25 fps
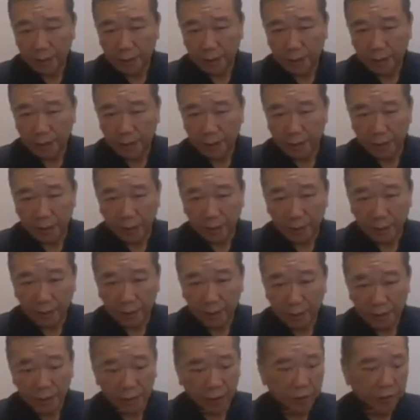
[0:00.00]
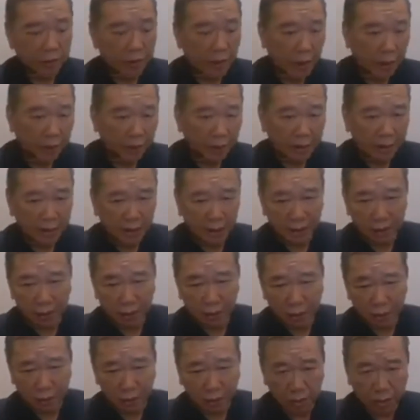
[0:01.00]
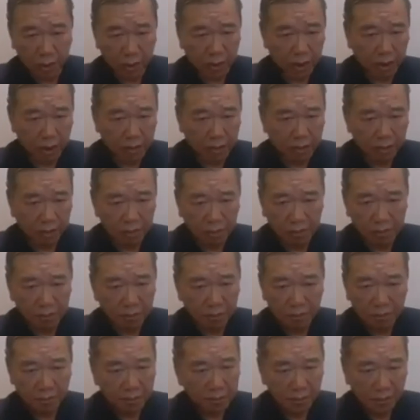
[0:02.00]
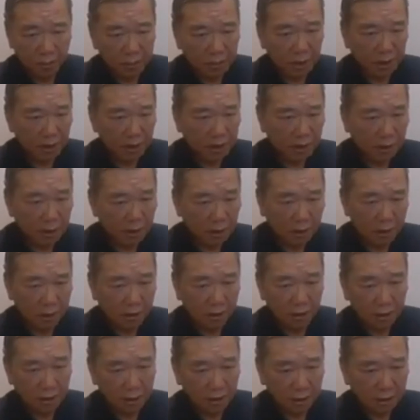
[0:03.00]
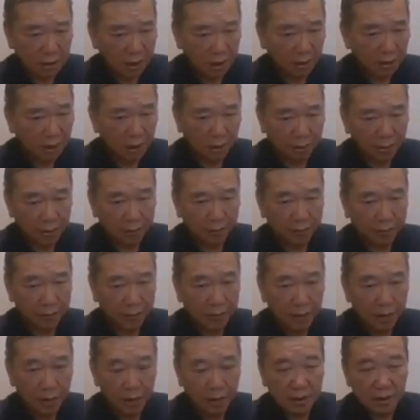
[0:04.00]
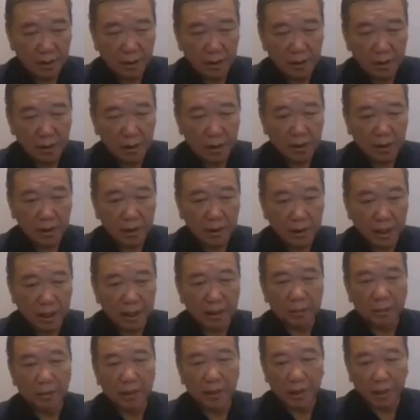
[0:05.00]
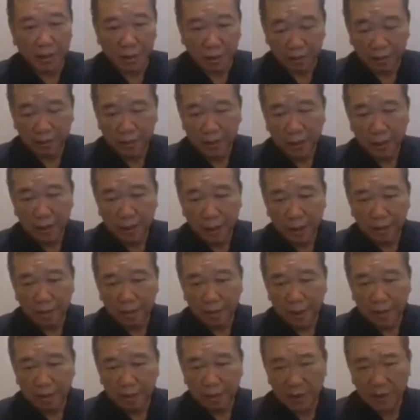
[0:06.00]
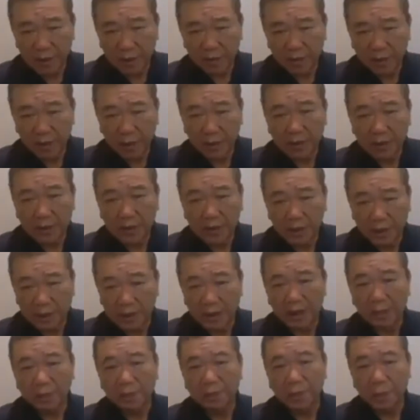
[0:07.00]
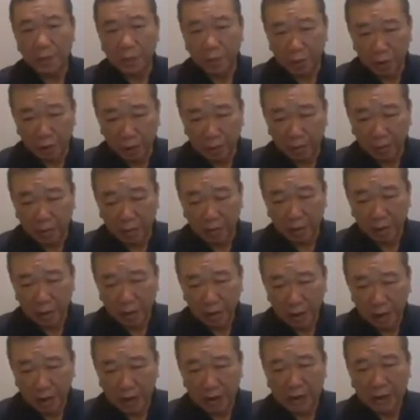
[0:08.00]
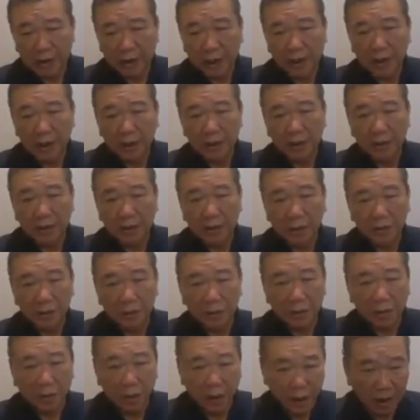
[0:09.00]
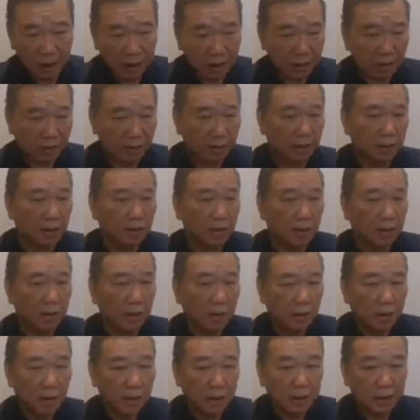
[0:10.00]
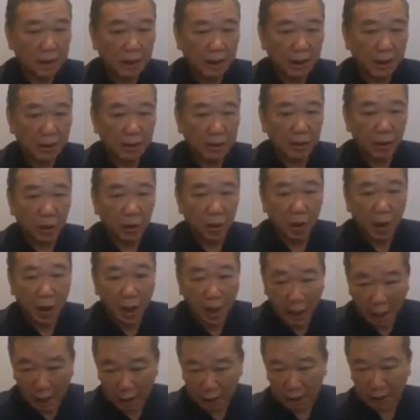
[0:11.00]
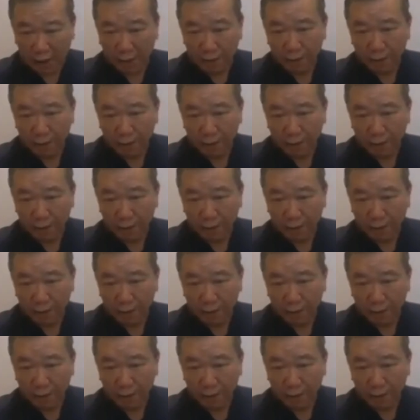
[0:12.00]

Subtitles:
thing, So we try to talk to him. Nothing happened. She's just desperate now. It might be a very serious blow to him now. He studies so well, He studies so hard,